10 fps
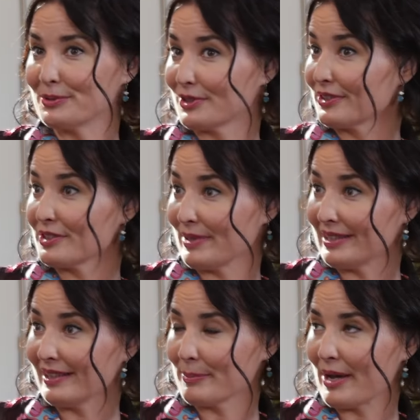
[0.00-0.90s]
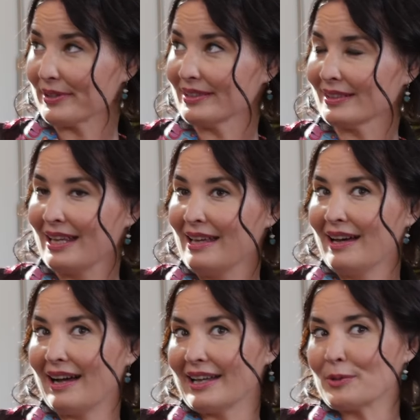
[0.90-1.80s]
start speaking about it.
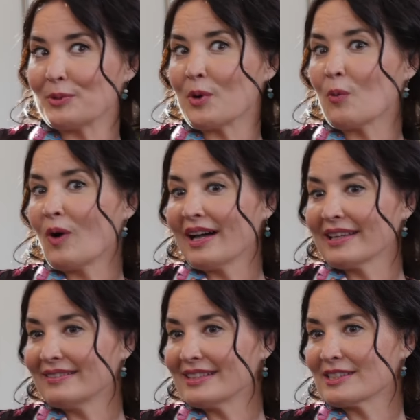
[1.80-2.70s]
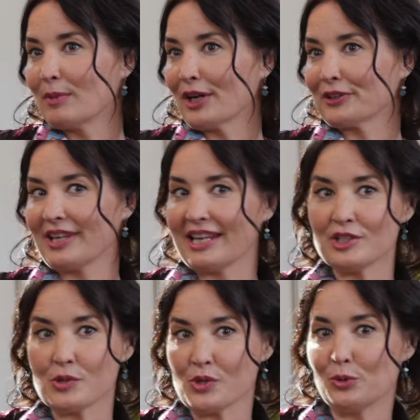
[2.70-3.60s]
I don't know why in this modern
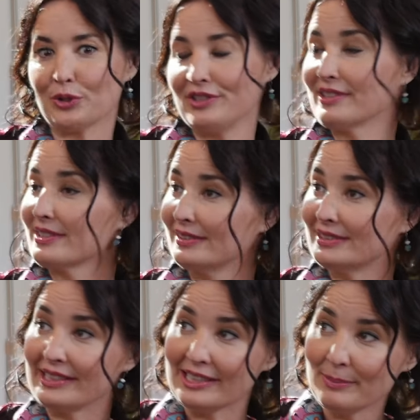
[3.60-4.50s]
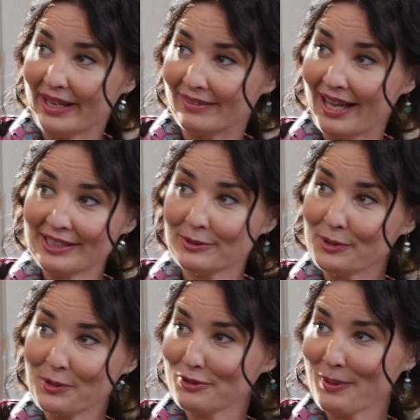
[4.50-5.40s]
age you couldn't send an email. I don't
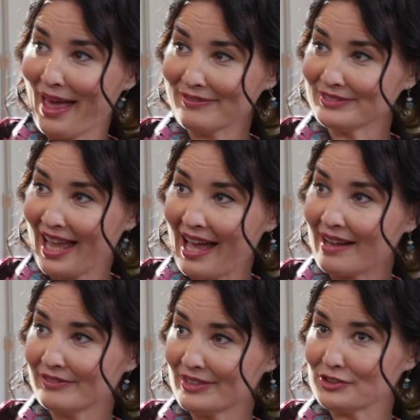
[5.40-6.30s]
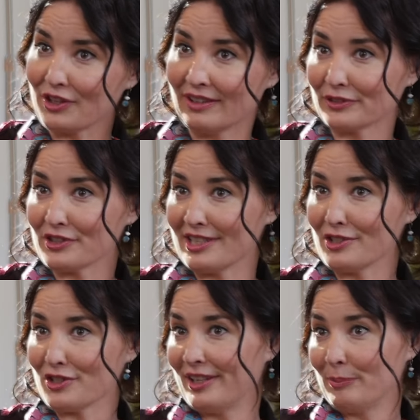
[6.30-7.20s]
know if you have to have this
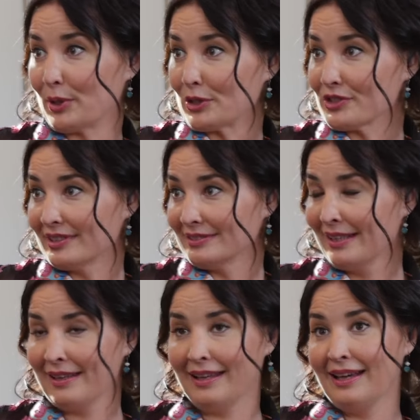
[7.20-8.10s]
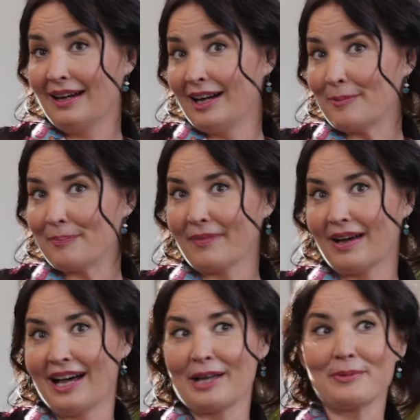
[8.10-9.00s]
conversation in person. Um,
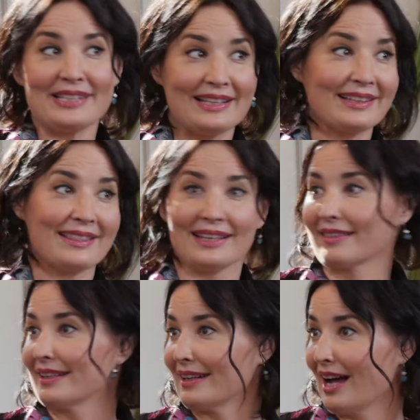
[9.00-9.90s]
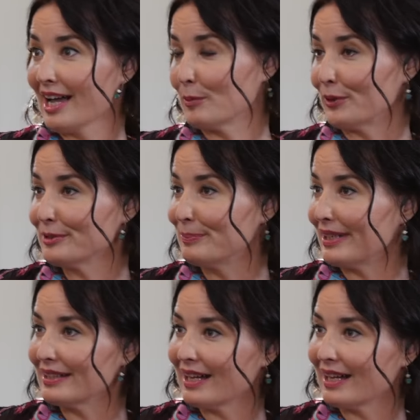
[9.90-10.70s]
I would tend to think that I would, but